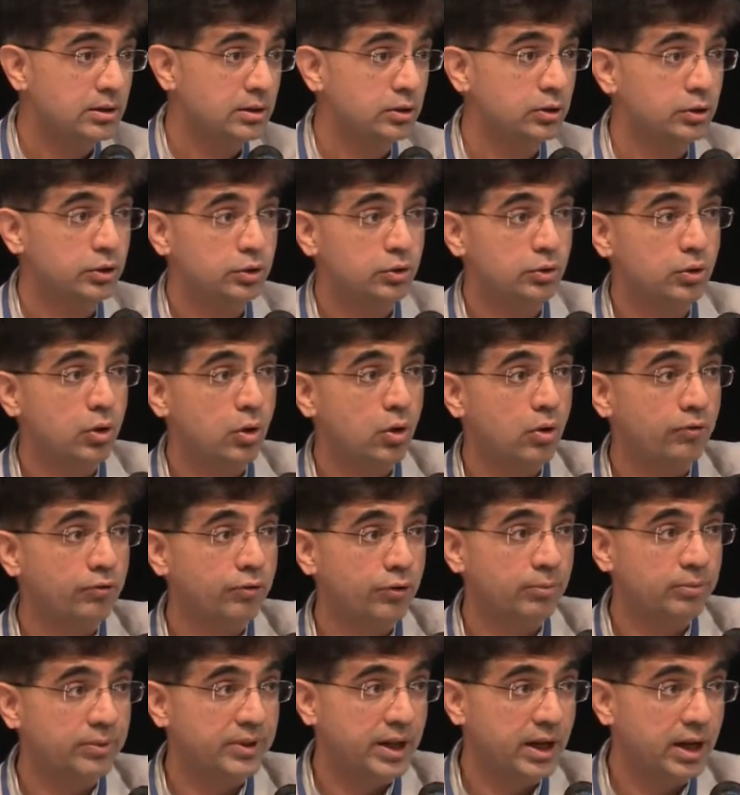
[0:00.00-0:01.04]
You go
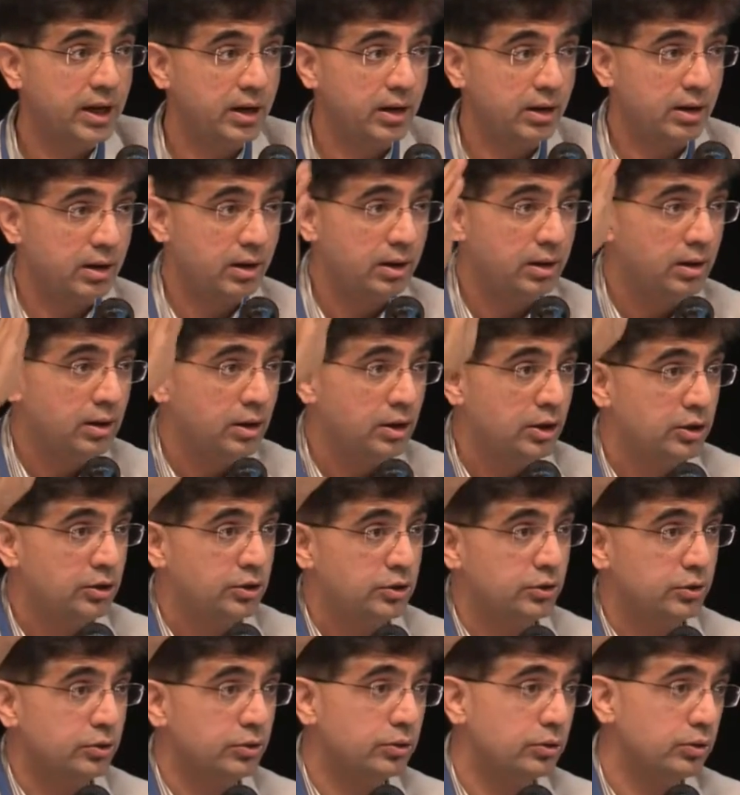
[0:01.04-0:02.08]
from there
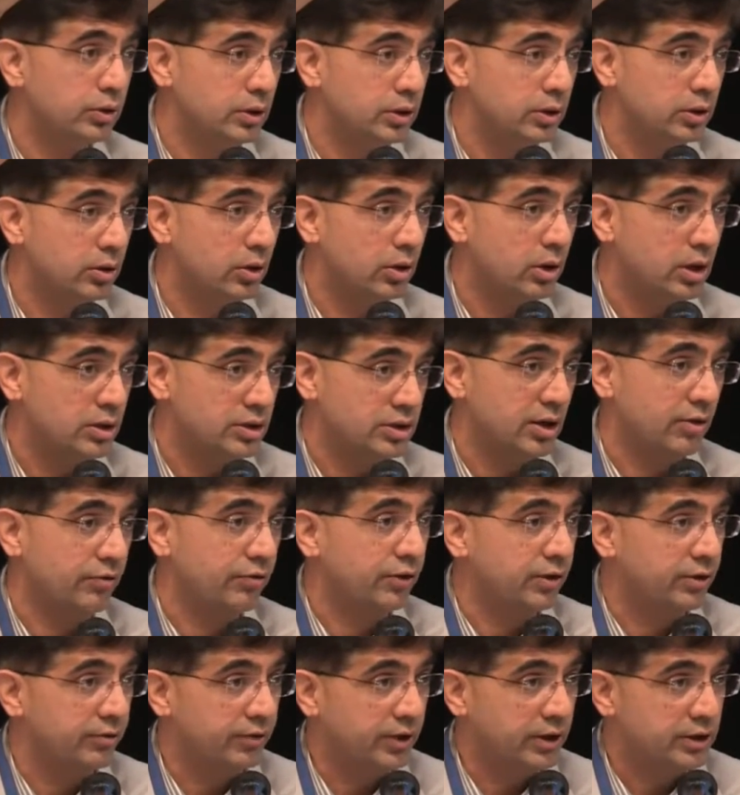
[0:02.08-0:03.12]
to
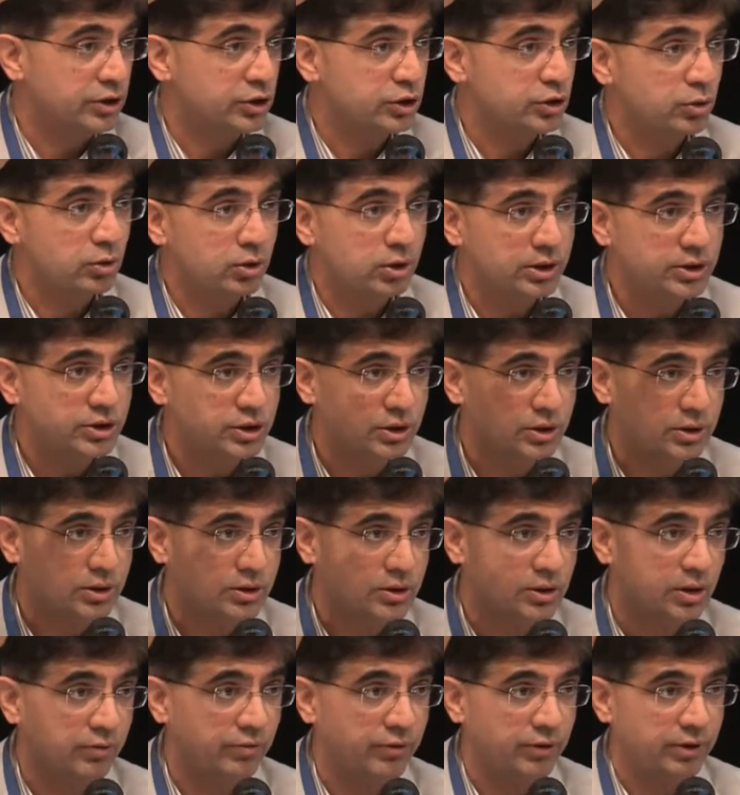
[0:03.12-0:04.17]
software-defined storage,
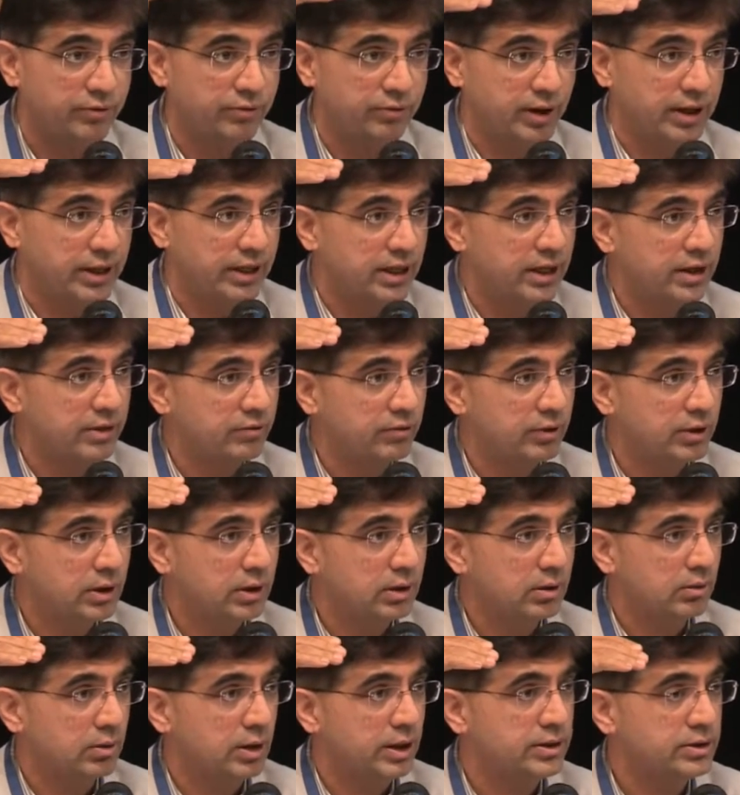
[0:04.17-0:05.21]
software-defined network,
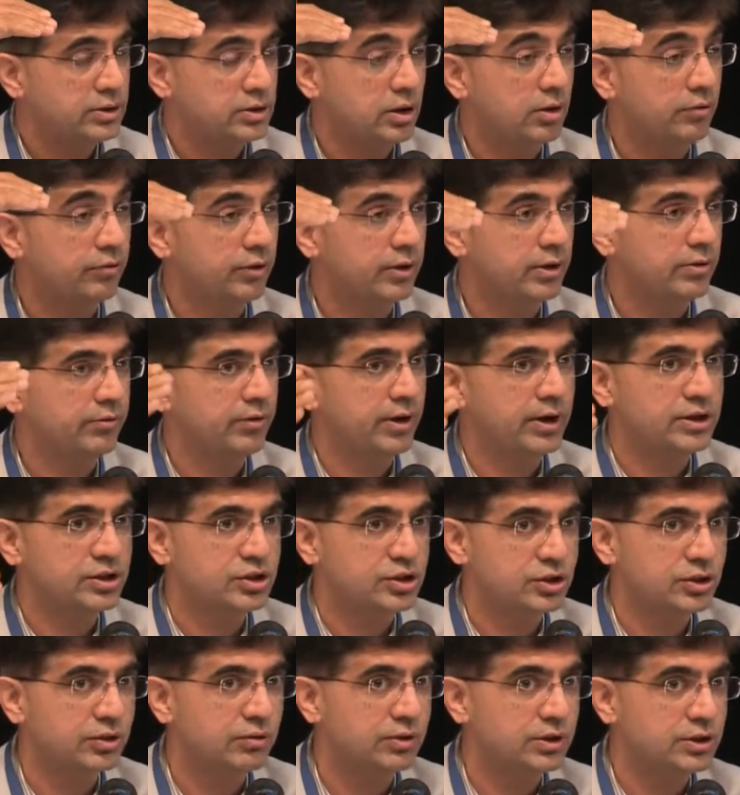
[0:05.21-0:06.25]
right? Software-defined
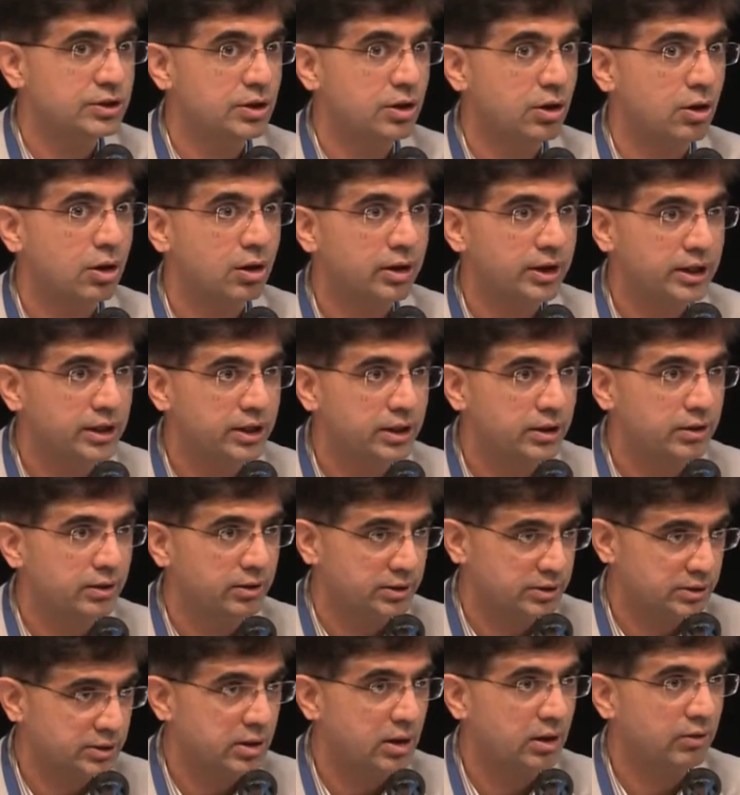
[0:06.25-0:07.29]
servers are already here.
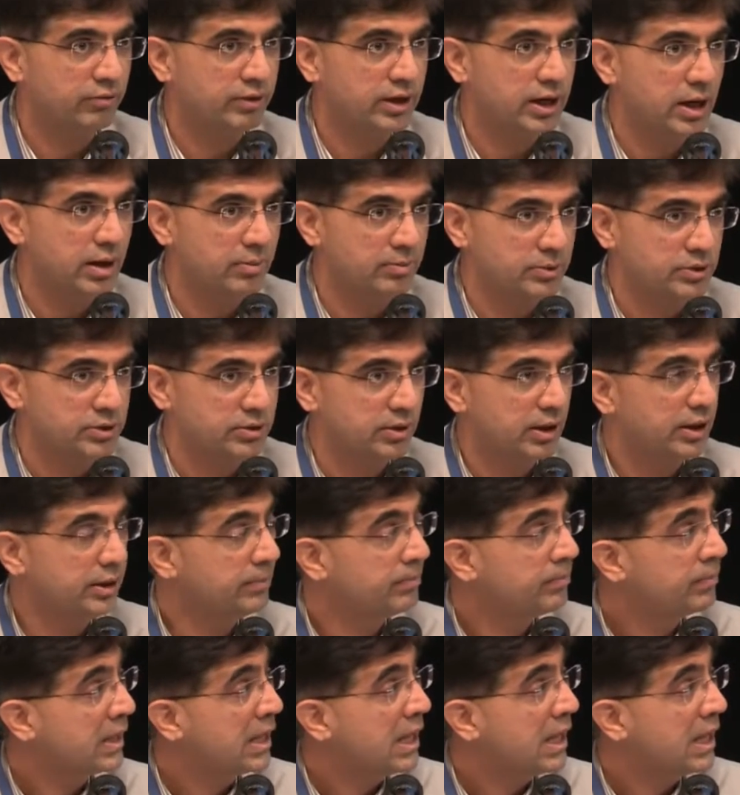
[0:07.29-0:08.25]
It's called VMs, right?